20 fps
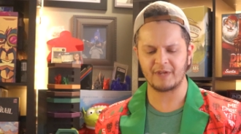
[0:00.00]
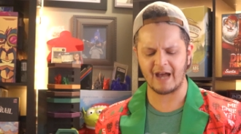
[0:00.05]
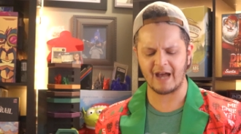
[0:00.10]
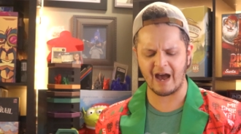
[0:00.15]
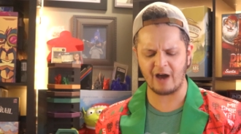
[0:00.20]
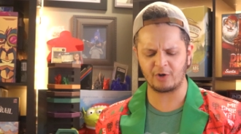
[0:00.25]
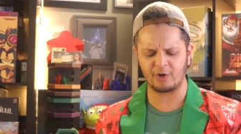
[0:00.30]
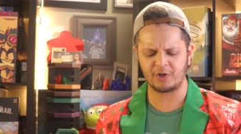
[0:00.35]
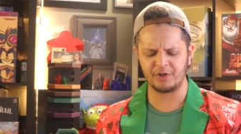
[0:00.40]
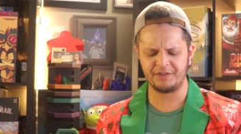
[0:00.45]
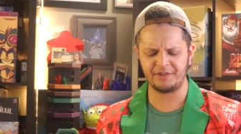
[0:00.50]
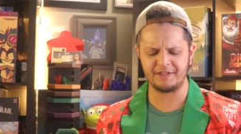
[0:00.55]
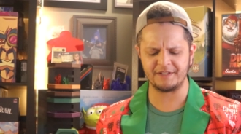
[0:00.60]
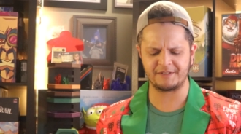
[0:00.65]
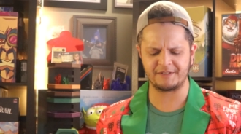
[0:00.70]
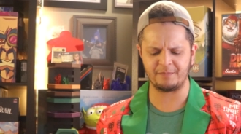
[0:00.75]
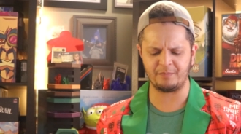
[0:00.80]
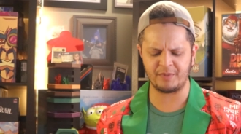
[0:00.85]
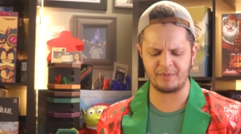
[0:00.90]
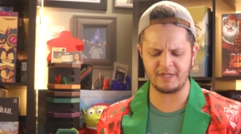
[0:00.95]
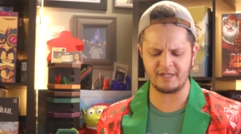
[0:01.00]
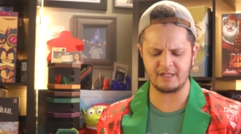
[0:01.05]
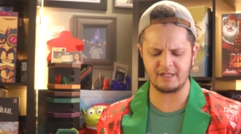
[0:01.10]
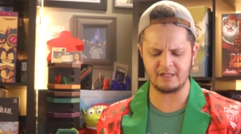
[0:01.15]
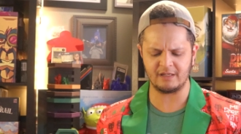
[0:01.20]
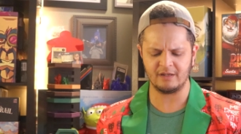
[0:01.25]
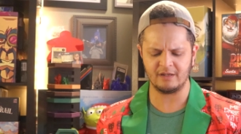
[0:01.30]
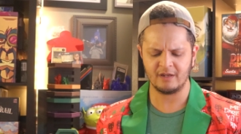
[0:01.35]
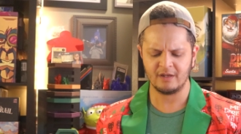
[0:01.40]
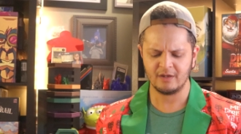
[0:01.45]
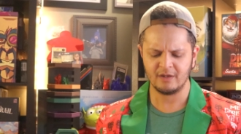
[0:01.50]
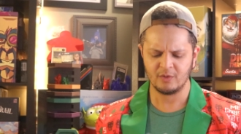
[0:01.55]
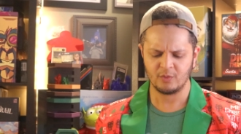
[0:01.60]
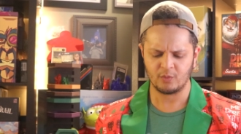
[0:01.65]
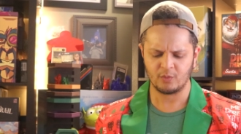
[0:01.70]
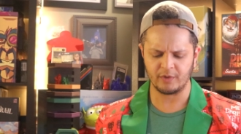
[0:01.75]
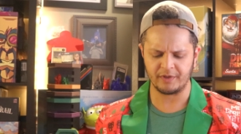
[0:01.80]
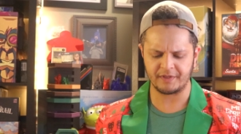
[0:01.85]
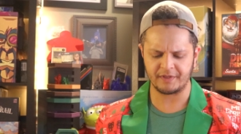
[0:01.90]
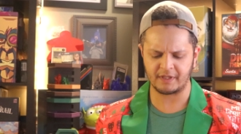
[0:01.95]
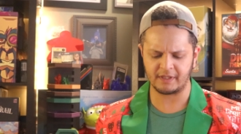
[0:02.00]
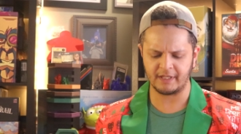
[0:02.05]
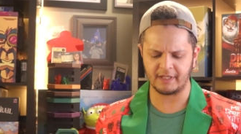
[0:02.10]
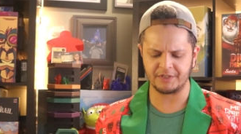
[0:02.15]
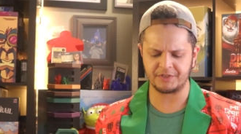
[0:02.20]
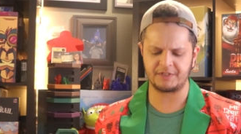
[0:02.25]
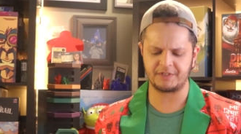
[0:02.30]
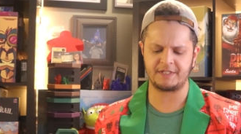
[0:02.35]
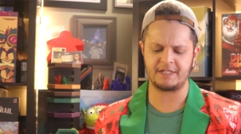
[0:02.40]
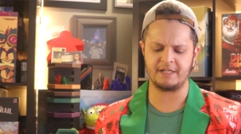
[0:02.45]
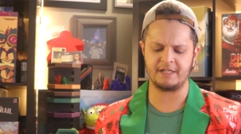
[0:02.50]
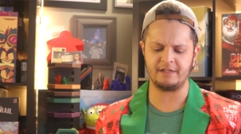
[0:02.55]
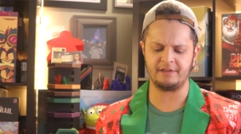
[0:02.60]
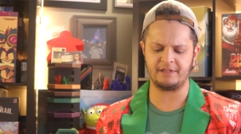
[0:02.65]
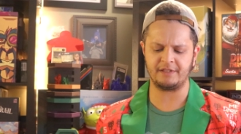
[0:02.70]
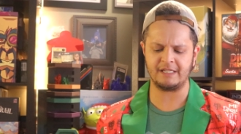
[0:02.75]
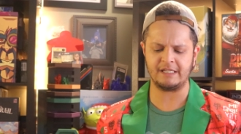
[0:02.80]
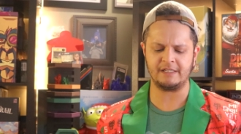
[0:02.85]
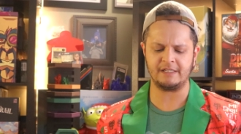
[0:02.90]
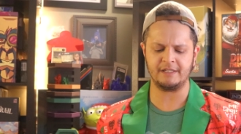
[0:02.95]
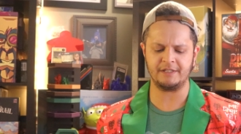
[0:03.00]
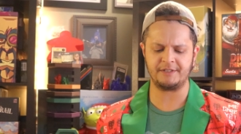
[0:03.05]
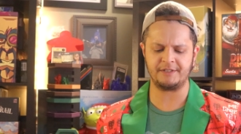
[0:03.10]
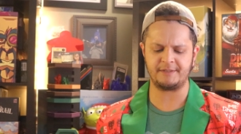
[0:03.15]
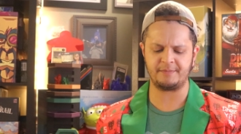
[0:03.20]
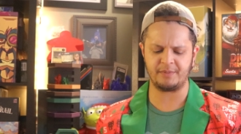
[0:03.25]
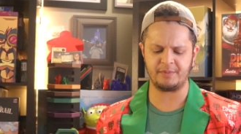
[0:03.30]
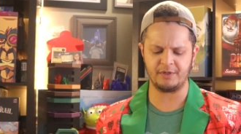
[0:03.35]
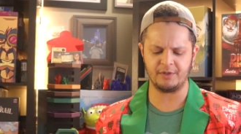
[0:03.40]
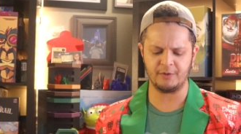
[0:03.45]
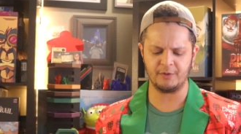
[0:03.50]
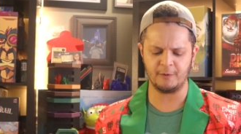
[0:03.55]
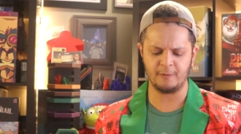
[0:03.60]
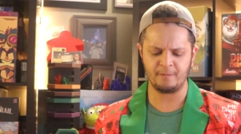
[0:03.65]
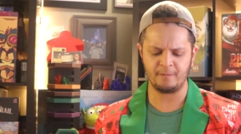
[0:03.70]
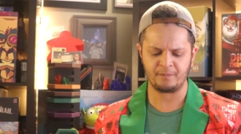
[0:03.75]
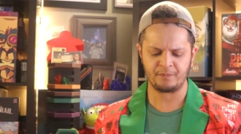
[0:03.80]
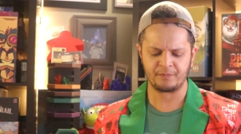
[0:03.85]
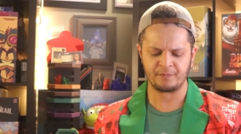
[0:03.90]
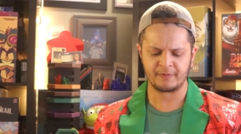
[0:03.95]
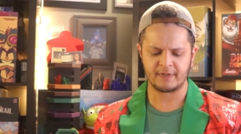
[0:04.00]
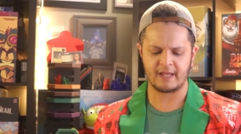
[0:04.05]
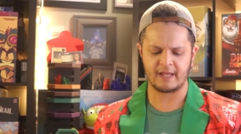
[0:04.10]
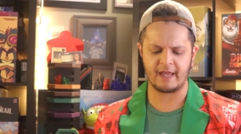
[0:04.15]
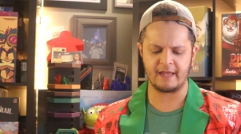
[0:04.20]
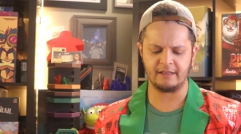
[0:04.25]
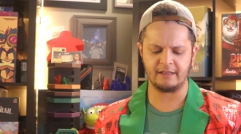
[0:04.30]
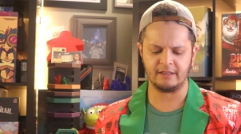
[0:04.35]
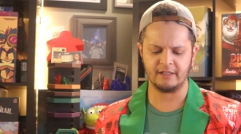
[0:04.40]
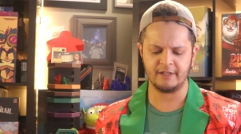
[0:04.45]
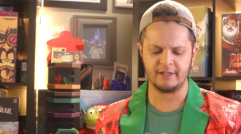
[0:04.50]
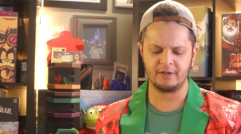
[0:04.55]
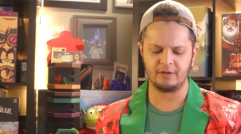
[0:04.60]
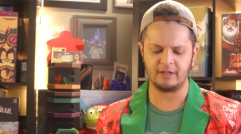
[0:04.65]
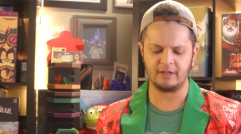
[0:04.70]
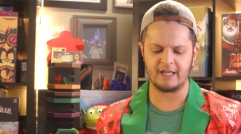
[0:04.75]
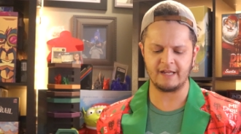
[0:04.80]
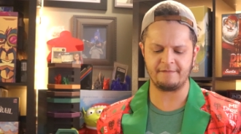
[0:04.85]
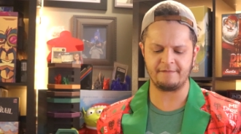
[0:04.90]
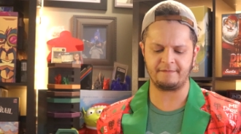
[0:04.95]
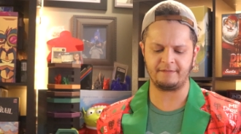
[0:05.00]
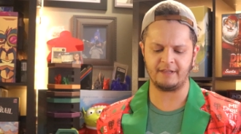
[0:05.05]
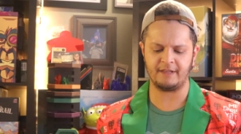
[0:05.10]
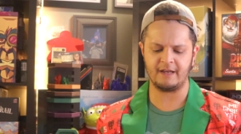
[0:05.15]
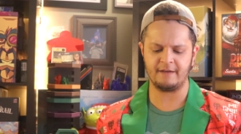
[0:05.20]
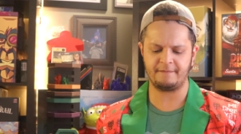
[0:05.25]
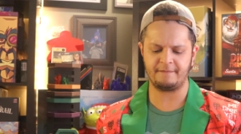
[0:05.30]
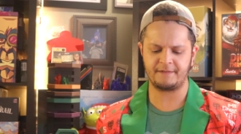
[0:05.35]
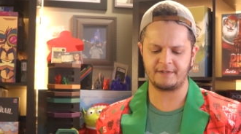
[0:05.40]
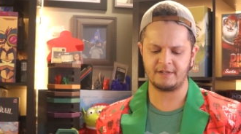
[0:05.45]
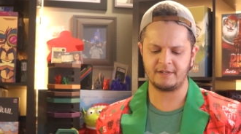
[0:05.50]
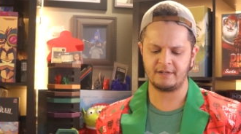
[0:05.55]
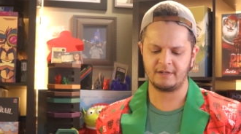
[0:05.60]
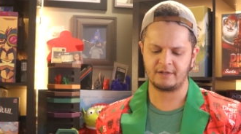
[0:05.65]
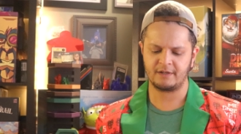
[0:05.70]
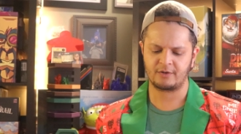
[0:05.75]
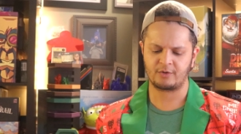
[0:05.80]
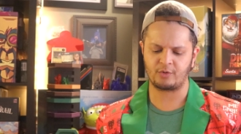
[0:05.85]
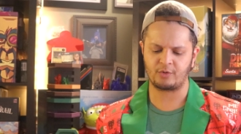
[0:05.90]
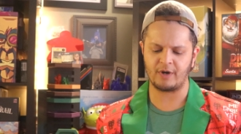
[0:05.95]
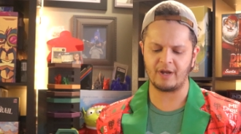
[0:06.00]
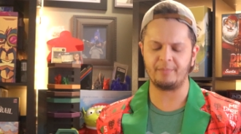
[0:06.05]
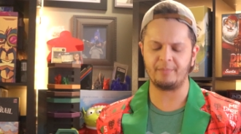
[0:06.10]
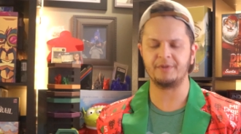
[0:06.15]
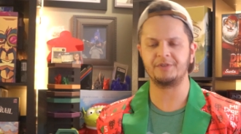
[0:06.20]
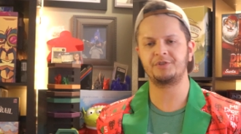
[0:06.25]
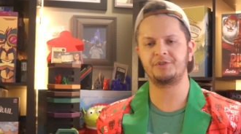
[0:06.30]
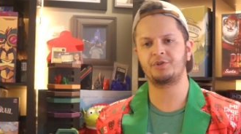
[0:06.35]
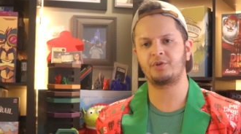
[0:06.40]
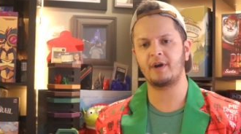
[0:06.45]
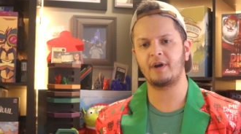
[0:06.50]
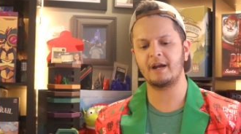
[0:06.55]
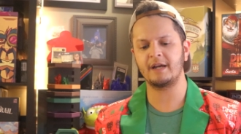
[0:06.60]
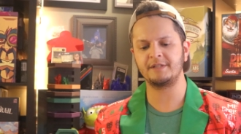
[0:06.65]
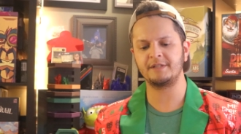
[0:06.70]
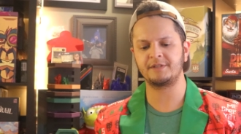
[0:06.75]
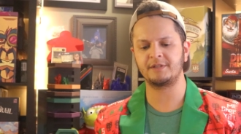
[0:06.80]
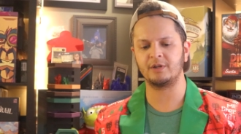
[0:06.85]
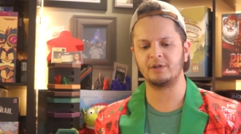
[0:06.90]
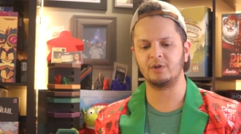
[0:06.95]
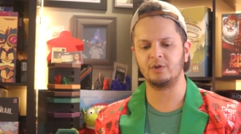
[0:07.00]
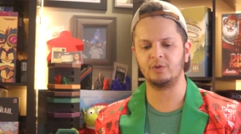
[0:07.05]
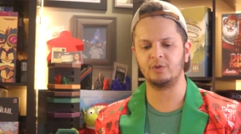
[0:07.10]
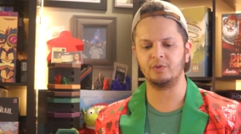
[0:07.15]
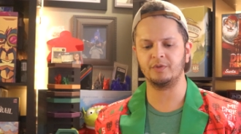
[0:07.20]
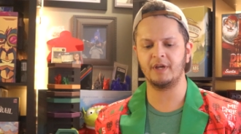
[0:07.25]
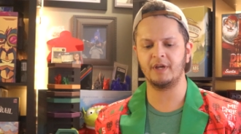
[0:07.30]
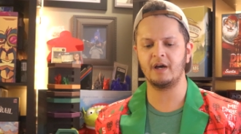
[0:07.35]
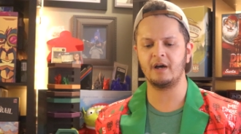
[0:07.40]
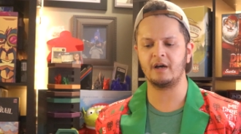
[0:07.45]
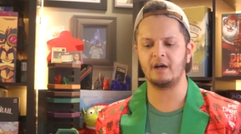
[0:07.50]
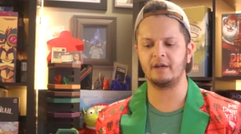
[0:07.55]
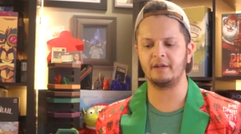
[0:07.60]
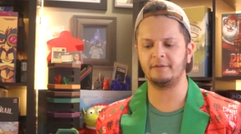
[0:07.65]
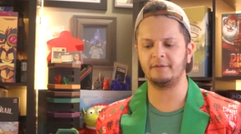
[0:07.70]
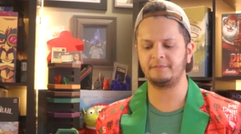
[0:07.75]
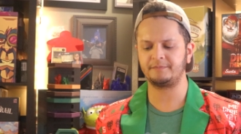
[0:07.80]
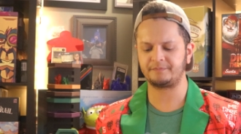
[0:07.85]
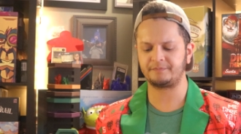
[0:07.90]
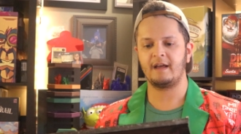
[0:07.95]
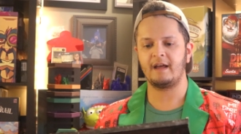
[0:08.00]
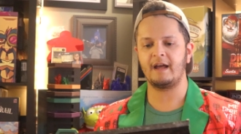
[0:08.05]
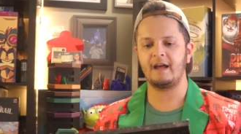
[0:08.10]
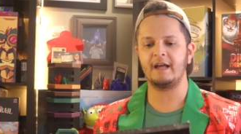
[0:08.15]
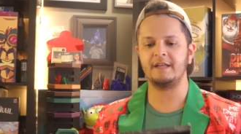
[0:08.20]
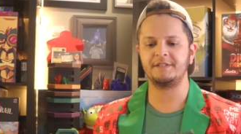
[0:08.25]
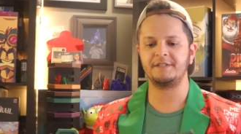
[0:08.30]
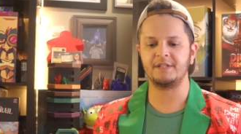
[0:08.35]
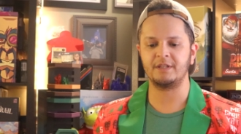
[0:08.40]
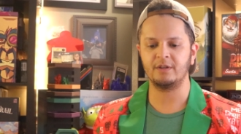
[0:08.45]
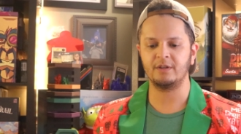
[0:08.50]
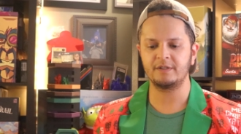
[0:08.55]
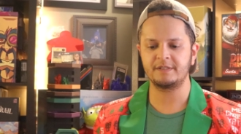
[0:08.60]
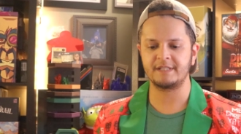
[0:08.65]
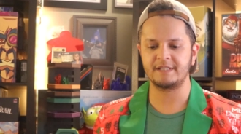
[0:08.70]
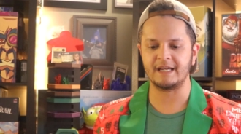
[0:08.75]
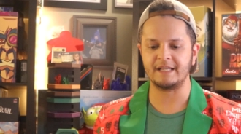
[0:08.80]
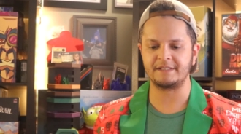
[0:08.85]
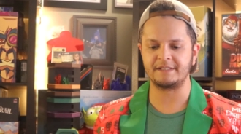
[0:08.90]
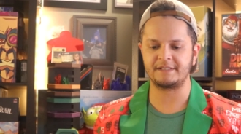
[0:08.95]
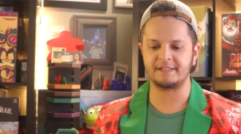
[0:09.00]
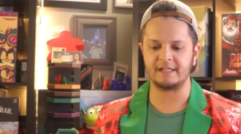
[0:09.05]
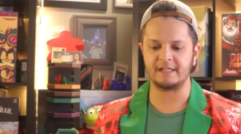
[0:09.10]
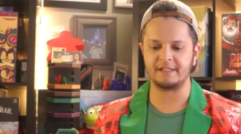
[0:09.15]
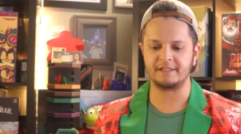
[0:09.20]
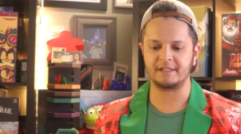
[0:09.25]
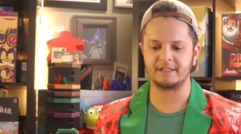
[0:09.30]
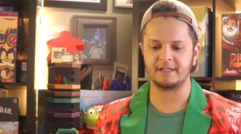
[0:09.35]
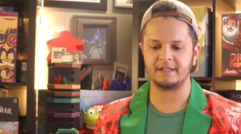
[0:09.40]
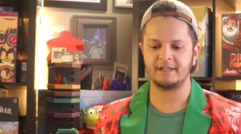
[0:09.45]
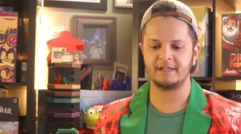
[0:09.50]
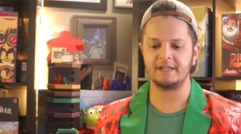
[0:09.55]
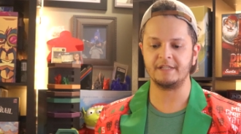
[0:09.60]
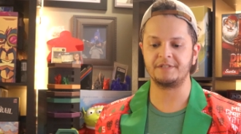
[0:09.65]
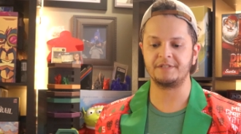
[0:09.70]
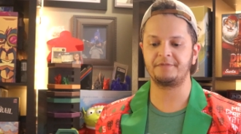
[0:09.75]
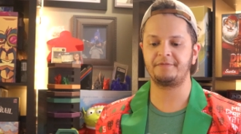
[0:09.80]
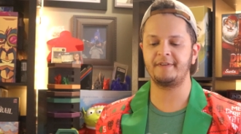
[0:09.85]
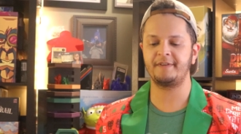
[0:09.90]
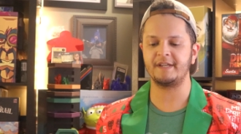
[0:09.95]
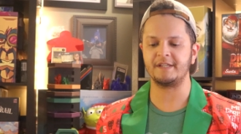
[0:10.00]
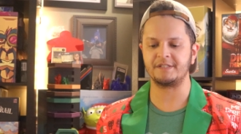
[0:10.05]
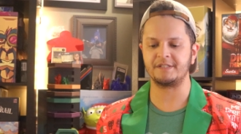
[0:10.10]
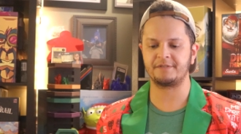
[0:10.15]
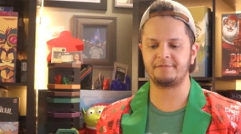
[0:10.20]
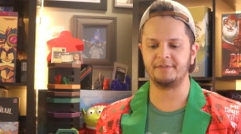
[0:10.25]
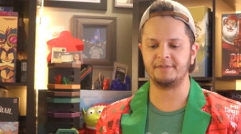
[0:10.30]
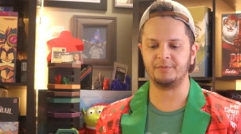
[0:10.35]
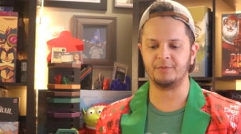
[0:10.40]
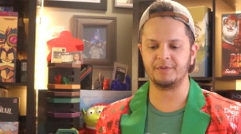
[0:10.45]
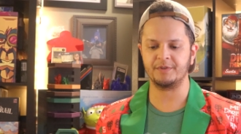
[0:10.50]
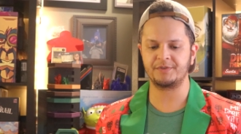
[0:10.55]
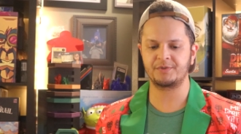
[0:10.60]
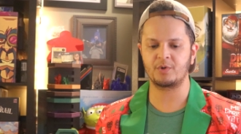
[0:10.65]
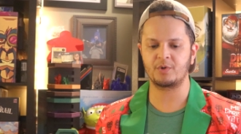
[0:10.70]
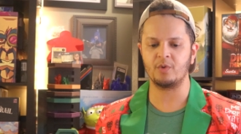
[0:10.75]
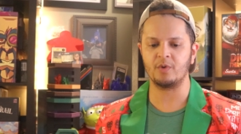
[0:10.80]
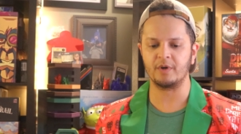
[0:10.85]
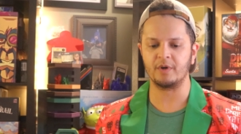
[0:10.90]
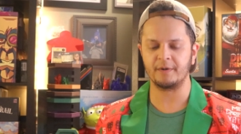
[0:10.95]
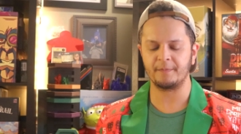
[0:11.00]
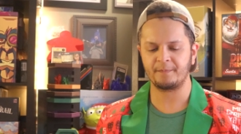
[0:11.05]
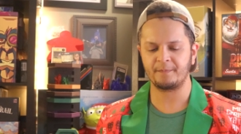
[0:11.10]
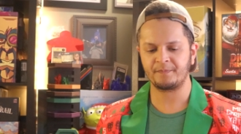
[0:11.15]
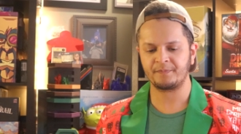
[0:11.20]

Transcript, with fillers: How could this be? With clenched teeth he did spew. And little life left, Krampus tries to hold on. As he looks at Santa, his face filled with scorn.